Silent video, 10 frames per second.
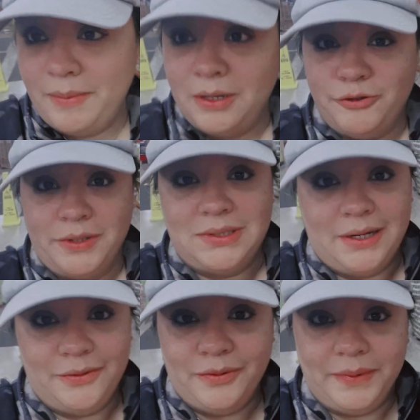Drinks out
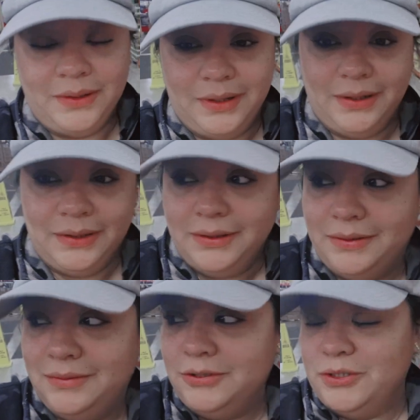here with me, like,
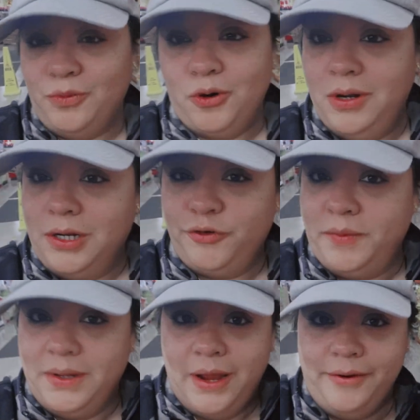just more luggage for me
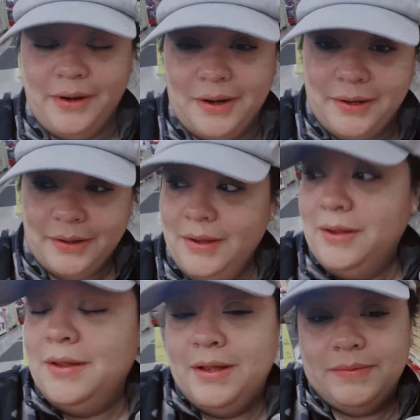to carry. Like,
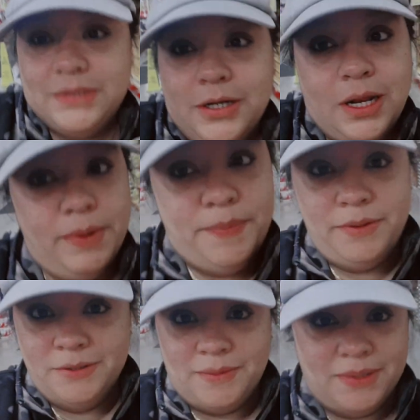I'm telling you, I'll be putting
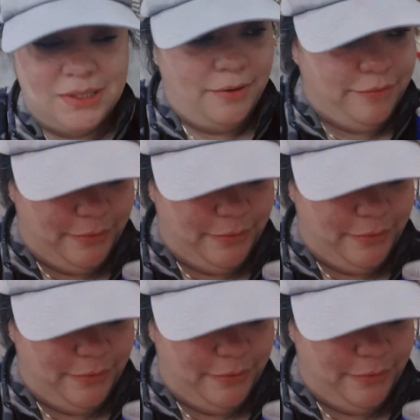this on myself.